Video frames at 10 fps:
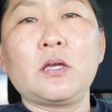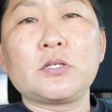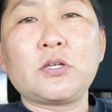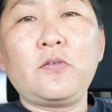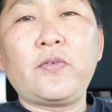
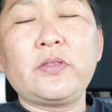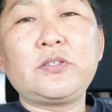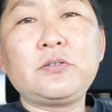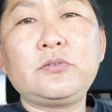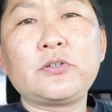So for the
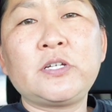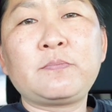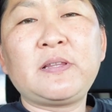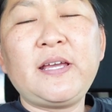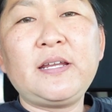2-choice
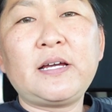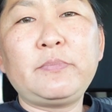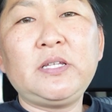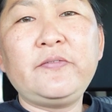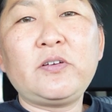plate, I
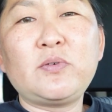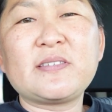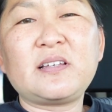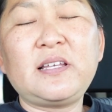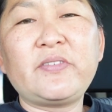believe it
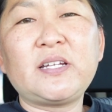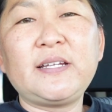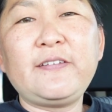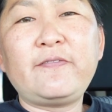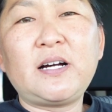was
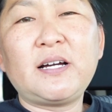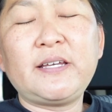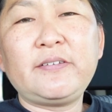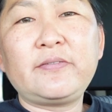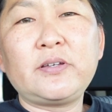
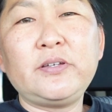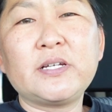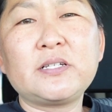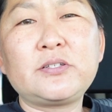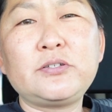$11.95. You
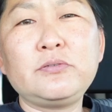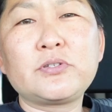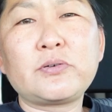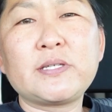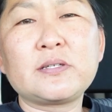get 2
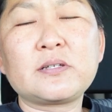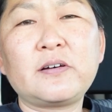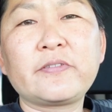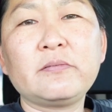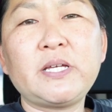choices
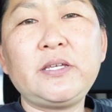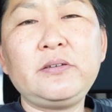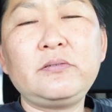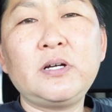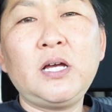off their
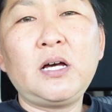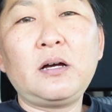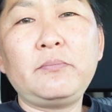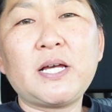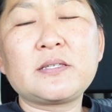menu,
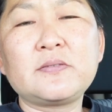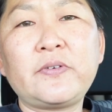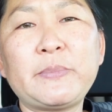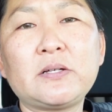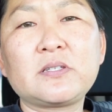massive
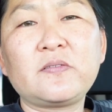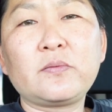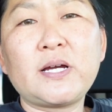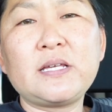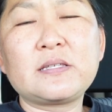amounts of
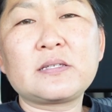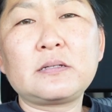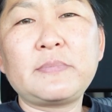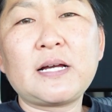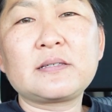rice,
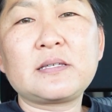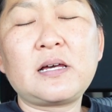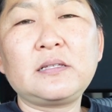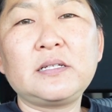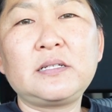mac
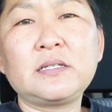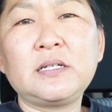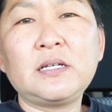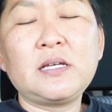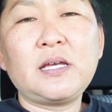salad,
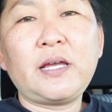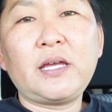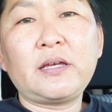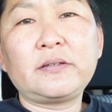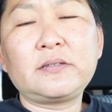
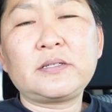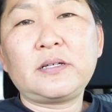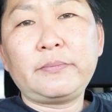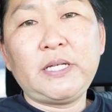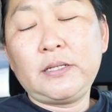and
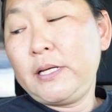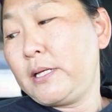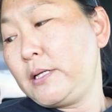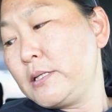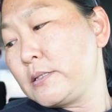I mean,
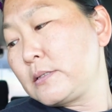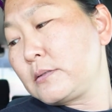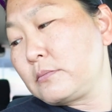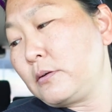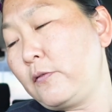it
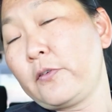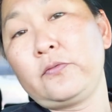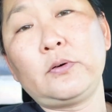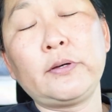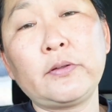is
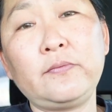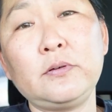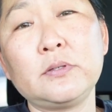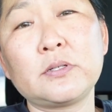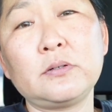overflowing with
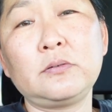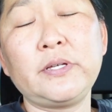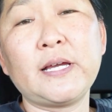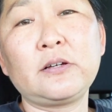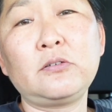food, so
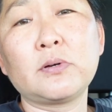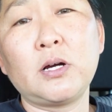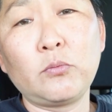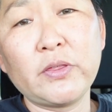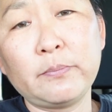you can't go
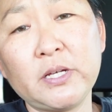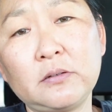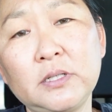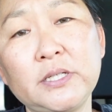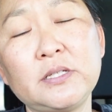wrong with the
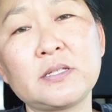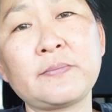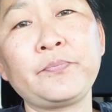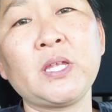pickled onions.